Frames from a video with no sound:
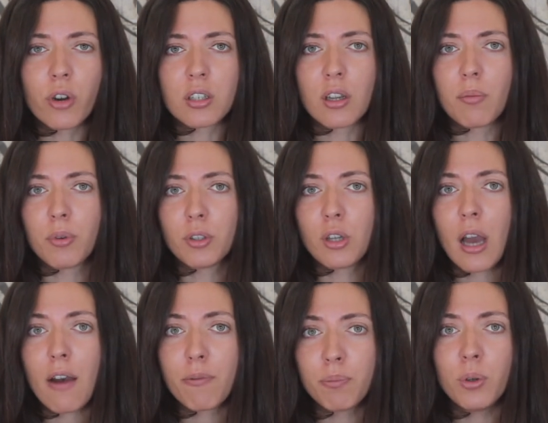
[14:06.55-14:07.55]
for example, you
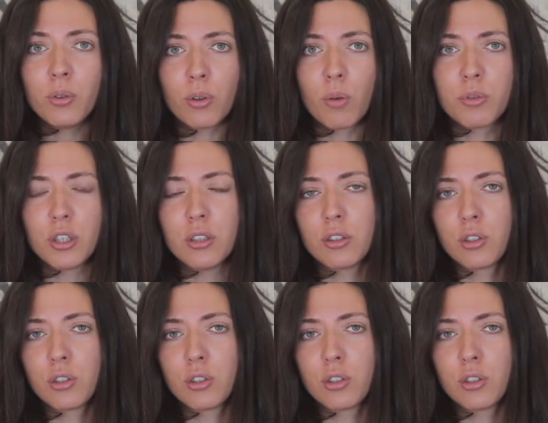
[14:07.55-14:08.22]
have both options.